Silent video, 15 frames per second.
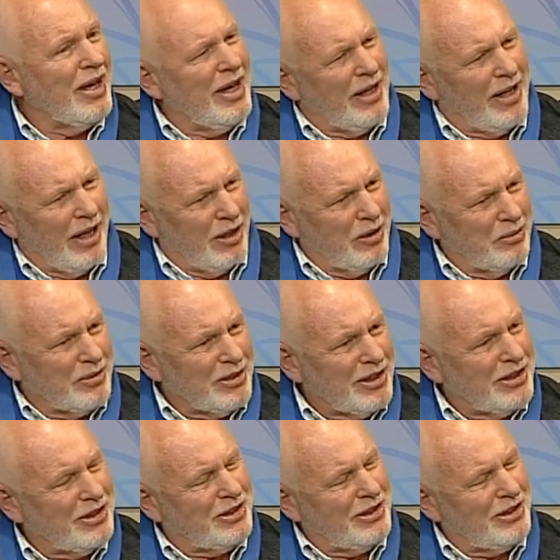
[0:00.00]
and Alan was
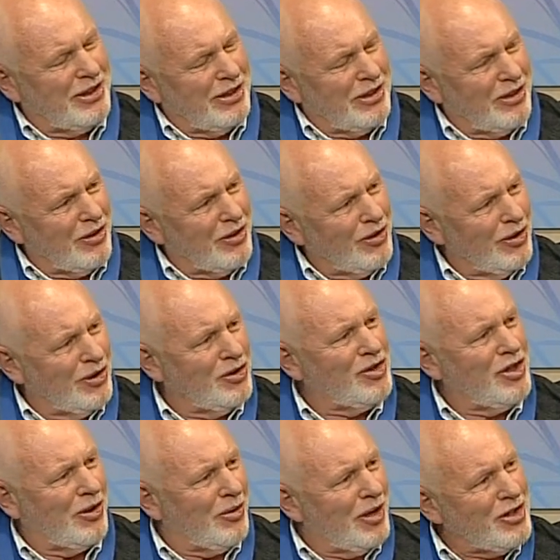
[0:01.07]
the, the third
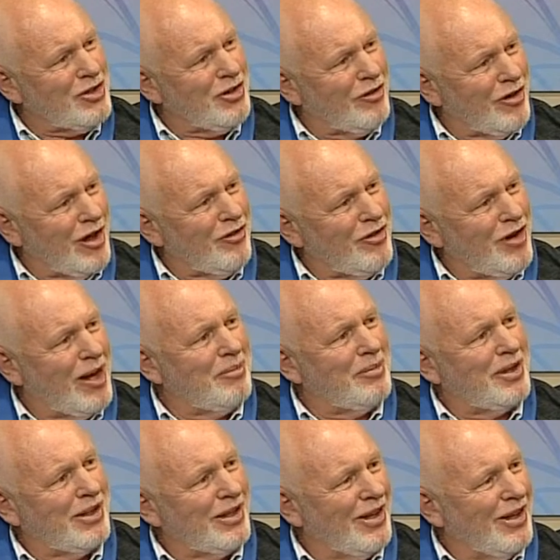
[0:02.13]
generation of that
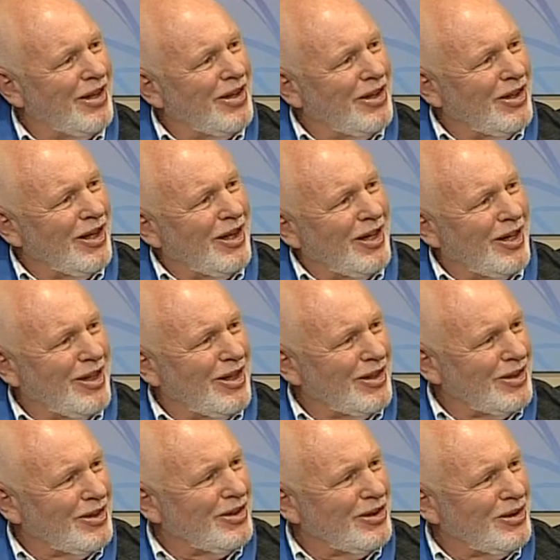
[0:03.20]
family
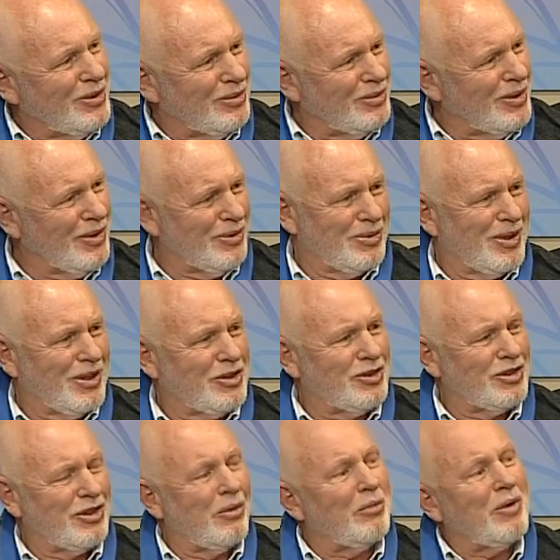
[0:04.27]
uh, who
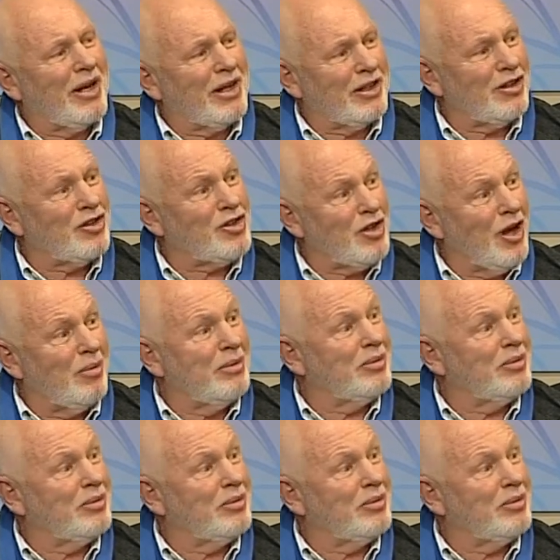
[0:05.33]
was running the shop.